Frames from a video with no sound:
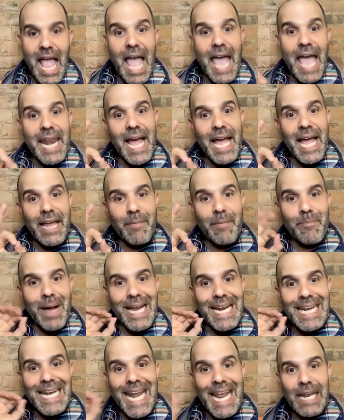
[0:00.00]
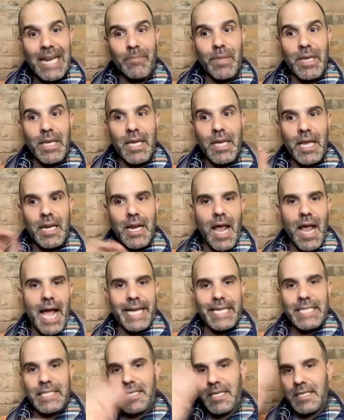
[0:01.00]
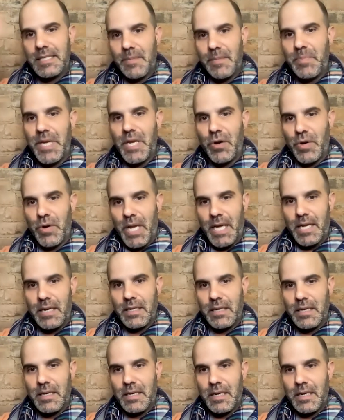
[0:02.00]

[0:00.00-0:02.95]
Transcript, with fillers: And I, by naming it, I disappeared it.